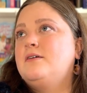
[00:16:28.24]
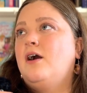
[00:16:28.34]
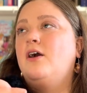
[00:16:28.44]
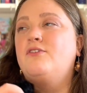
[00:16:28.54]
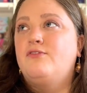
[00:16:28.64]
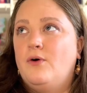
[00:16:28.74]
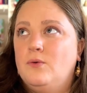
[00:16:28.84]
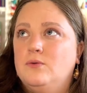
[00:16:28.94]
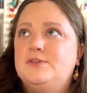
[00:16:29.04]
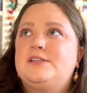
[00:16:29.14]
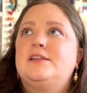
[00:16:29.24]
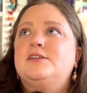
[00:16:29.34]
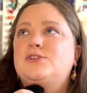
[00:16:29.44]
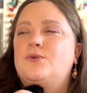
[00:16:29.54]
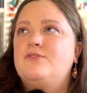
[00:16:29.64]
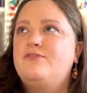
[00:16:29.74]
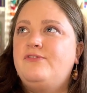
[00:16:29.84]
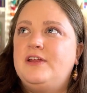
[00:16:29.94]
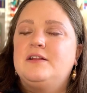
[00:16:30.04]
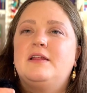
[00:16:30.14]
unfolds and the sort of
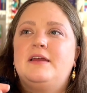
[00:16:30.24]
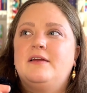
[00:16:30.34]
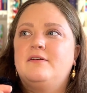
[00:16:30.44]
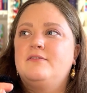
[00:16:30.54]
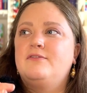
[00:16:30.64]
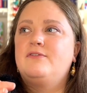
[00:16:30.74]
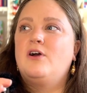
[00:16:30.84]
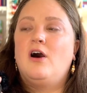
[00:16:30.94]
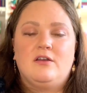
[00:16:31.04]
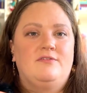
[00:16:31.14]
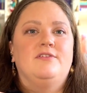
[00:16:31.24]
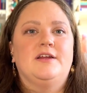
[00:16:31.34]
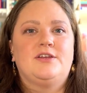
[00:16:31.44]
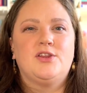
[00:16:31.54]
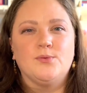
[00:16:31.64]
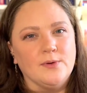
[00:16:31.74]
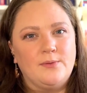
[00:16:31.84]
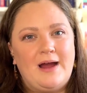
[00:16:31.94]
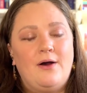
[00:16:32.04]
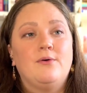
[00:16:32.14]
feeling of conflict
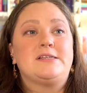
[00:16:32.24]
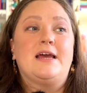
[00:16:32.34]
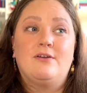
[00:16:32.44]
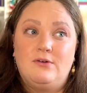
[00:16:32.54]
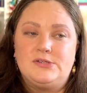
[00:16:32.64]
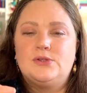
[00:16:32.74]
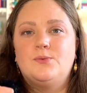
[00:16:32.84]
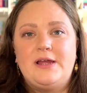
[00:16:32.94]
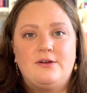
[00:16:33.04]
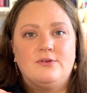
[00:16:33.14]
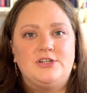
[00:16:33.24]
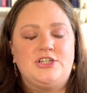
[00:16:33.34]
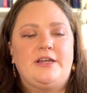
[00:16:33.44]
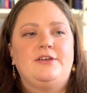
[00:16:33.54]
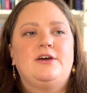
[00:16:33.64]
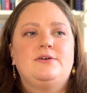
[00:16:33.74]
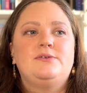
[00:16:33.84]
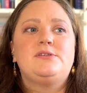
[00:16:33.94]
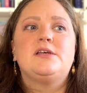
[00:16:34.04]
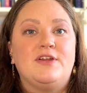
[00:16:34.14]
throughout and also the way it
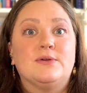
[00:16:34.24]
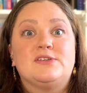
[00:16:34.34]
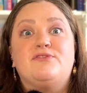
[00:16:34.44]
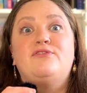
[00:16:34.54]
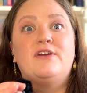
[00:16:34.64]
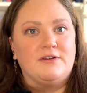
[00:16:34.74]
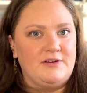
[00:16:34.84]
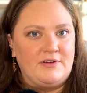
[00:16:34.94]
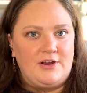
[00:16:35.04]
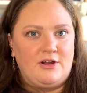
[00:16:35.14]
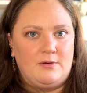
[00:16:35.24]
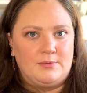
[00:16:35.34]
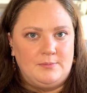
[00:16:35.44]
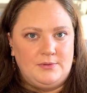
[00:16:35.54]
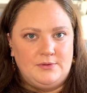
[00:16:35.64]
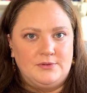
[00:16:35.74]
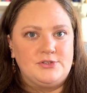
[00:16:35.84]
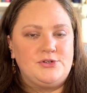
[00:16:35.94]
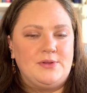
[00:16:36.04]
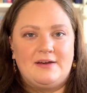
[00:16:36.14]
crescendos feels very comparable
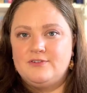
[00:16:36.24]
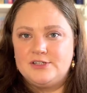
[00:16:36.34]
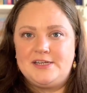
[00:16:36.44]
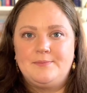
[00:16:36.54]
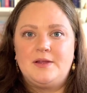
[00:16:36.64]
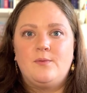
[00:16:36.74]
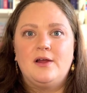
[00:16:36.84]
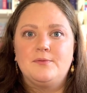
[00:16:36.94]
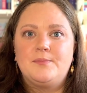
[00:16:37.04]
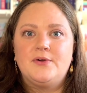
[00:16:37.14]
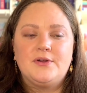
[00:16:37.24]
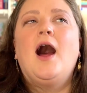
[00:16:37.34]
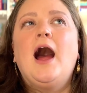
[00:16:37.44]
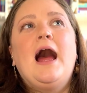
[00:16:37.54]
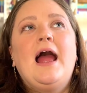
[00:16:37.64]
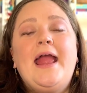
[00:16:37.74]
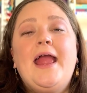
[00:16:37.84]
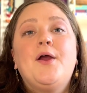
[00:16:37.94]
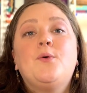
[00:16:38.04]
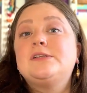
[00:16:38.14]
to that first Emily Wilde book.
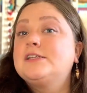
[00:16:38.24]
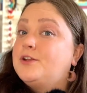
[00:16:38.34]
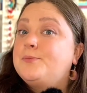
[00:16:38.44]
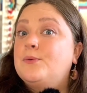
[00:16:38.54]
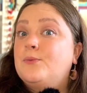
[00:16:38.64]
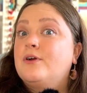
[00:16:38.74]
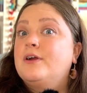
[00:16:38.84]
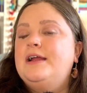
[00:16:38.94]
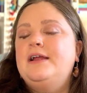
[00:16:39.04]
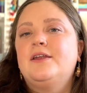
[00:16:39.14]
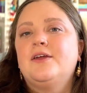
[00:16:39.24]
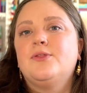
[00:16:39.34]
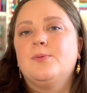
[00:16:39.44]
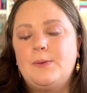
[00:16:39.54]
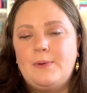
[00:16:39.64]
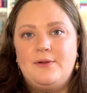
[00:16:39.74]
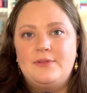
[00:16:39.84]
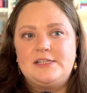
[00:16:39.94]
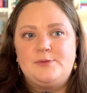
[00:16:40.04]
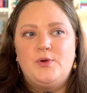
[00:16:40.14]
I was a little bit worried throughout
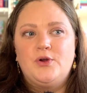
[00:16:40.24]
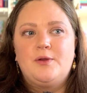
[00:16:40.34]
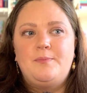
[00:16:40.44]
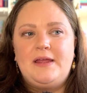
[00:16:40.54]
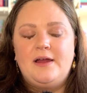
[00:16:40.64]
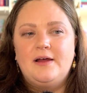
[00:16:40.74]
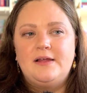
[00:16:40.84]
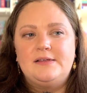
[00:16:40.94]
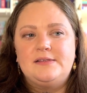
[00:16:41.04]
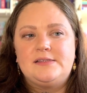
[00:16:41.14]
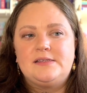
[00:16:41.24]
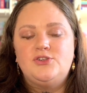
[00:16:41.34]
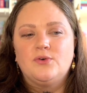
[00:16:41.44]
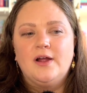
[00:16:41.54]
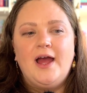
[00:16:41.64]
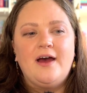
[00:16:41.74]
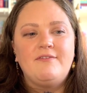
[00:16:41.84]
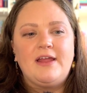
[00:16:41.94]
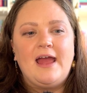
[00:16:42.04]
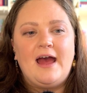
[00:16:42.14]
this book because Dora
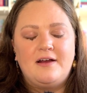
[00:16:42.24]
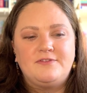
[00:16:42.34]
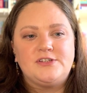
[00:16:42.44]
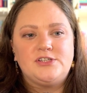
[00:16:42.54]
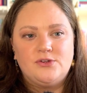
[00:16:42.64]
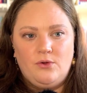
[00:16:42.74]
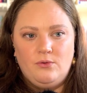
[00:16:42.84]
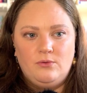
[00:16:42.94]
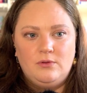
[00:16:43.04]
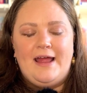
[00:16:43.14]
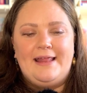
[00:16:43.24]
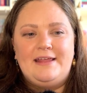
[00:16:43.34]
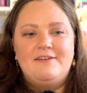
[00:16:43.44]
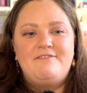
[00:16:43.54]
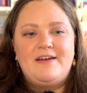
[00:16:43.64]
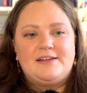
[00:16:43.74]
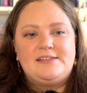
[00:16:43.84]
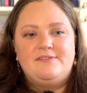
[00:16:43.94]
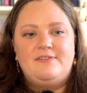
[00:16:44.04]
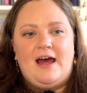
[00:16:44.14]
having half a soul and the effects
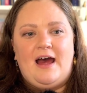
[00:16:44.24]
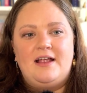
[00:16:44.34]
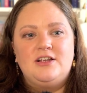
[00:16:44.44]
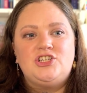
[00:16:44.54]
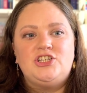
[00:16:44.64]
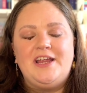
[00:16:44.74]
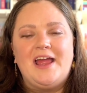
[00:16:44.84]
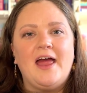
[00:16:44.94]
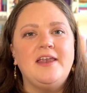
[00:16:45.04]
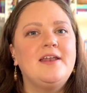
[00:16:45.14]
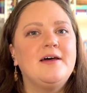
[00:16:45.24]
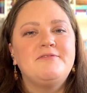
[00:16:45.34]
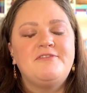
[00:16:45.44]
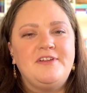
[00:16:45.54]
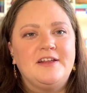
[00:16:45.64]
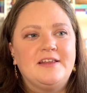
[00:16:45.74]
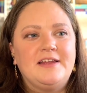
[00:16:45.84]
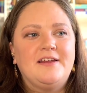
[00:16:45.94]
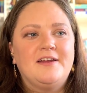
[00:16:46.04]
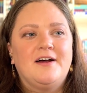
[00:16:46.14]
of that, she ended up
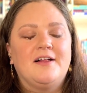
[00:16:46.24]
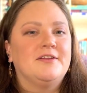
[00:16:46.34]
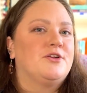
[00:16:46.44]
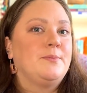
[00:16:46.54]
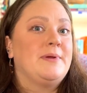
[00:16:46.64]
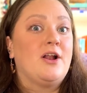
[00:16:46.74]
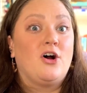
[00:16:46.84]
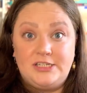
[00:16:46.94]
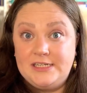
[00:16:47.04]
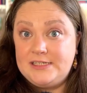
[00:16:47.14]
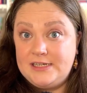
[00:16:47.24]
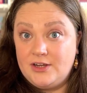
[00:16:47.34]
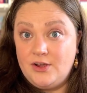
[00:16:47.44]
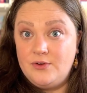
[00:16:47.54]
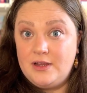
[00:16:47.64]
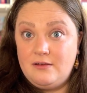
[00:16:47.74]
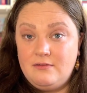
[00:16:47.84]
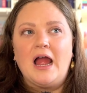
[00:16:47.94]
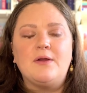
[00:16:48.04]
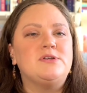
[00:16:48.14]
feeling a little bit autistic coded.
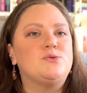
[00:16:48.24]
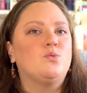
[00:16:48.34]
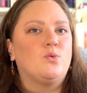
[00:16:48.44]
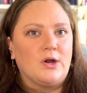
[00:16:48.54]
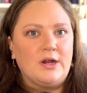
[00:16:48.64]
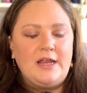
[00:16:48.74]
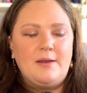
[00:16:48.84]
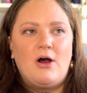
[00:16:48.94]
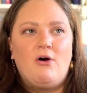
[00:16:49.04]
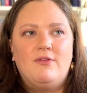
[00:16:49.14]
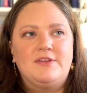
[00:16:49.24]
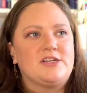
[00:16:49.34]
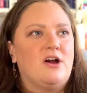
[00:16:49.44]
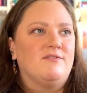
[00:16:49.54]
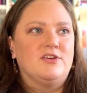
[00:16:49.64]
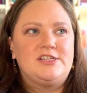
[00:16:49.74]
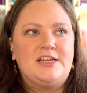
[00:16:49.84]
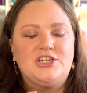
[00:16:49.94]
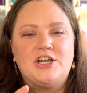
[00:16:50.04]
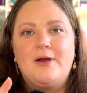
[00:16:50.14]
I was worried about all this
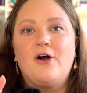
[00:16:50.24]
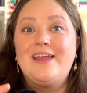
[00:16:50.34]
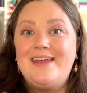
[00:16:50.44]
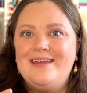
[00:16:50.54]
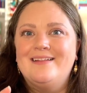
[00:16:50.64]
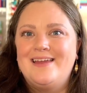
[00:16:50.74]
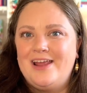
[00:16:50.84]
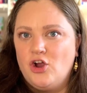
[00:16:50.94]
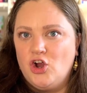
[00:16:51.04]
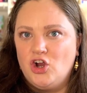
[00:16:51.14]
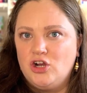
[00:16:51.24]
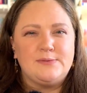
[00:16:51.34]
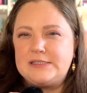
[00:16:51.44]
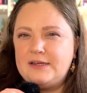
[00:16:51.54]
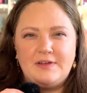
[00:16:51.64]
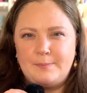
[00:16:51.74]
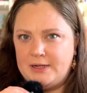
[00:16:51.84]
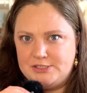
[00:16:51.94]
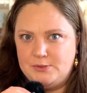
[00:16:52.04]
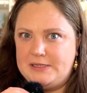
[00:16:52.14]
conversation about healing her. It was giving
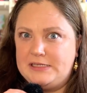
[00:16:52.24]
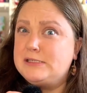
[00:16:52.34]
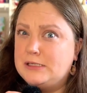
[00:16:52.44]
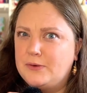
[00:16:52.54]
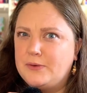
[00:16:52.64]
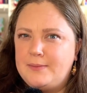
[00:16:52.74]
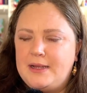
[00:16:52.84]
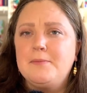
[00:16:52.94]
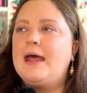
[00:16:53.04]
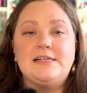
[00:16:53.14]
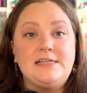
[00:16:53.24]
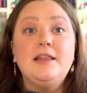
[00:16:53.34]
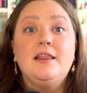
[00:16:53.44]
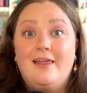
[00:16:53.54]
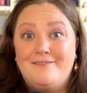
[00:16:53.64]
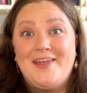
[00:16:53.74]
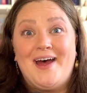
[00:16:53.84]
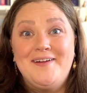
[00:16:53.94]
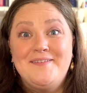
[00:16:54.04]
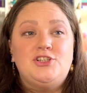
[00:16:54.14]
puzzle piece, you know what I mean? And I didn't love
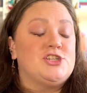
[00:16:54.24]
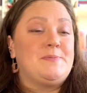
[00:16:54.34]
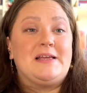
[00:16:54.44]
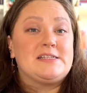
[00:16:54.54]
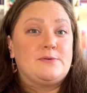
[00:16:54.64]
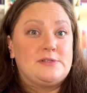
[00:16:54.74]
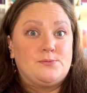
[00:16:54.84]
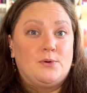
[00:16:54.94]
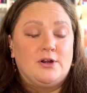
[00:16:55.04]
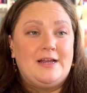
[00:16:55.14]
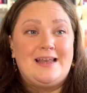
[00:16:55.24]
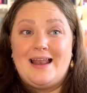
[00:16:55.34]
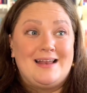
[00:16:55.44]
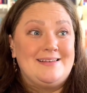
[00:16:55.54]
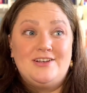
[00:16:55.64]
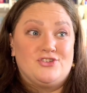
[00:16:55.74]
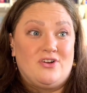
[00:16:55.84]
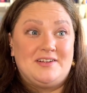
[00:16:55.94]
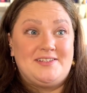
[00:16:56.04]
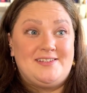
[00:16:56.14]
that just because I was worried and I didn't
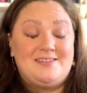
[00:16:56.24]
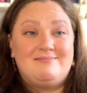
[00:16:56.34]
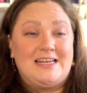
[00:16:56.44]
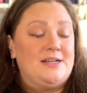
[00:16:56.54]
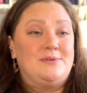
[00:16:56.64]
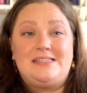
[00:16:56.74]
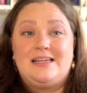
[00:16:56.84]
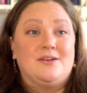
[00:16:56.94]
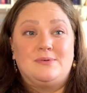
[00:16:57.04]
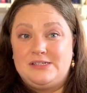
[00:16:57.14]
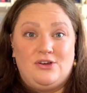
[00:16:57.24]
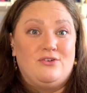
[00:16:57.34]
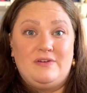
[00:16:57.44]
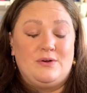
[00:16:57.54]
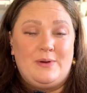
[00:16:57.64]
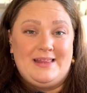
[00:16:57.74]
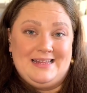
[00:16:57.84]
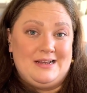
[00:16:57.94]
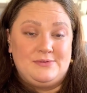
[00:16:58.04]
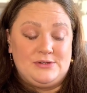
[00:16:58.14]
trust that it was going to resolve in a way
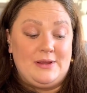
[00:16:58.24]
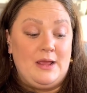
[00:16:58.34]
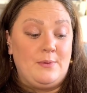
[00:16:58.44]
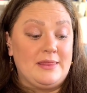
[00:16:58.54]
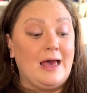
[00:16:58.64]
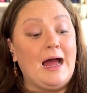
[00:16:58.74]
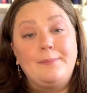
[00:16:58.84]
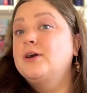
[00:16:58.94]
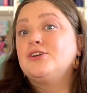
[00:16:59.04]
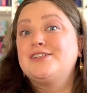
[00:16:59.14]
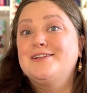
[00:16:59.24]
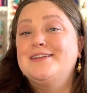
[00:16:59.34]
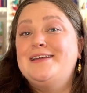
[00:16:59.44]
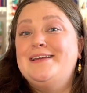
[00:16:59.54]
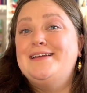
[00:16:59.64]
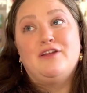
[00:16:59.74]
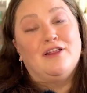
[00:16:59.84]
that I was okay with. I personally feel